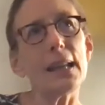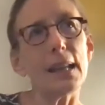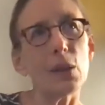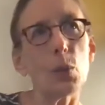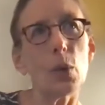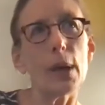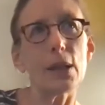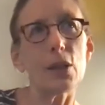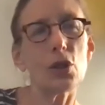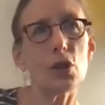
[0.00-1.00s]
in
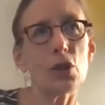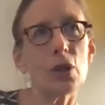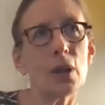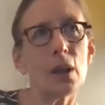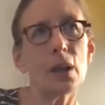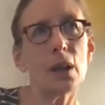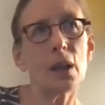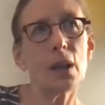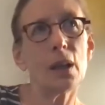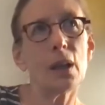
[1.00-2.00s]
which
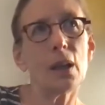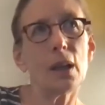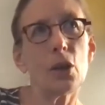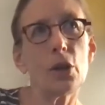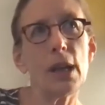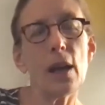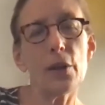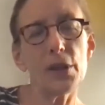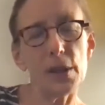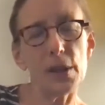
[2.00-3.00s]
good
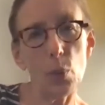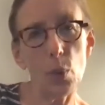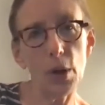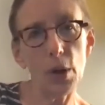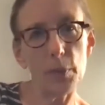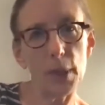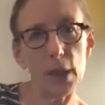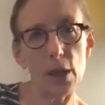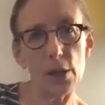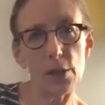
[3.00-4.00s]
health is important
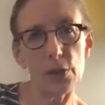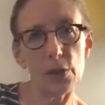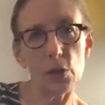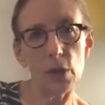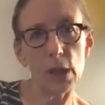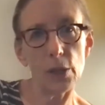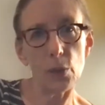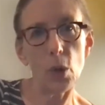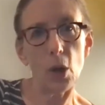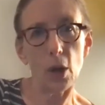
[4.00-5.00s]
because you need to
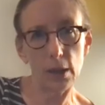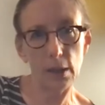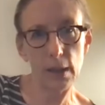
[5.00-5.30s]
work.